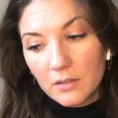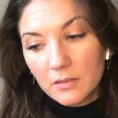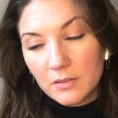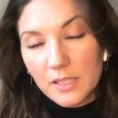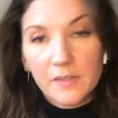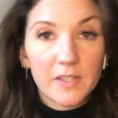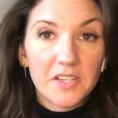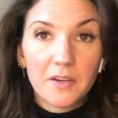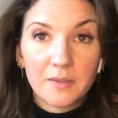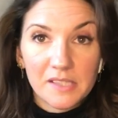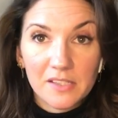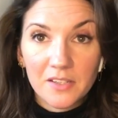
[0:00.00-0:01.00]
this video
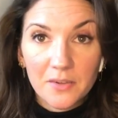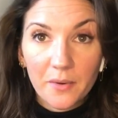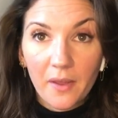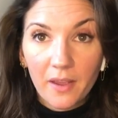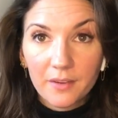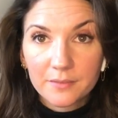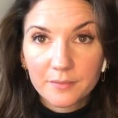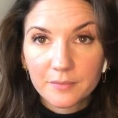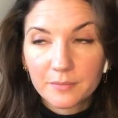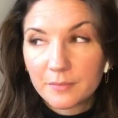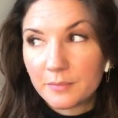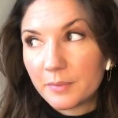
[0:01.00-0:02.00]
isn't annoying,
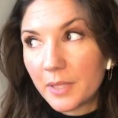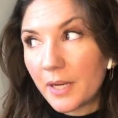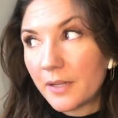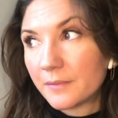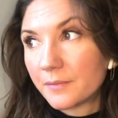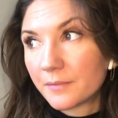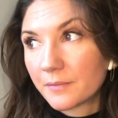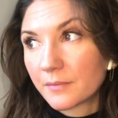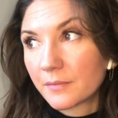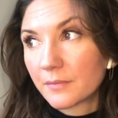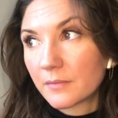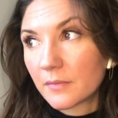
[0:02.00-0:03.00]
but
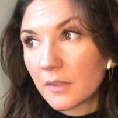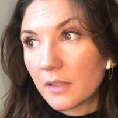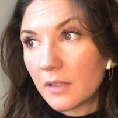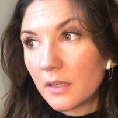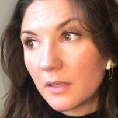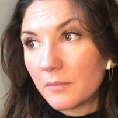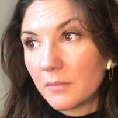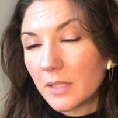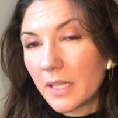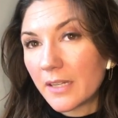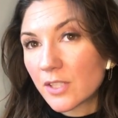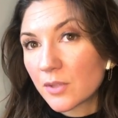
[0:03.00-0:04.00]
um,
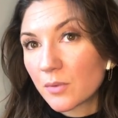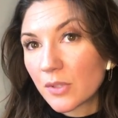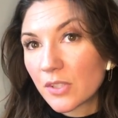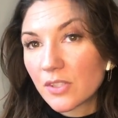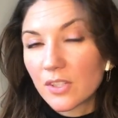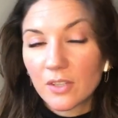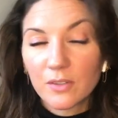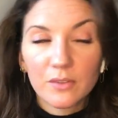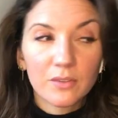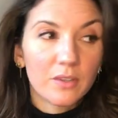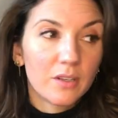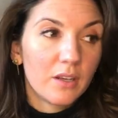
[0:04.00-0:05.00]
yeah, I just wanted to
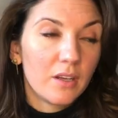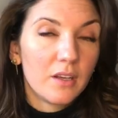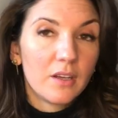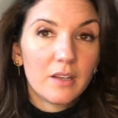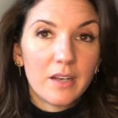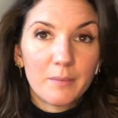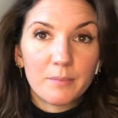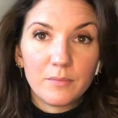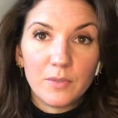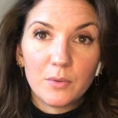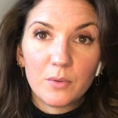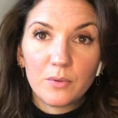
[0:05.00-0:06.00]
let
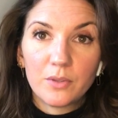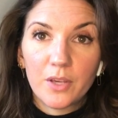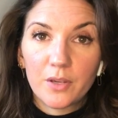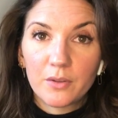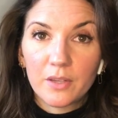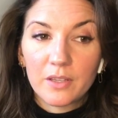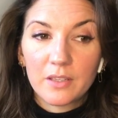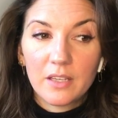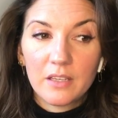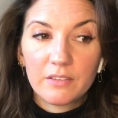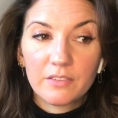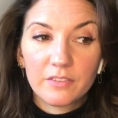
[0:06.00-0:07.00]
you all know that if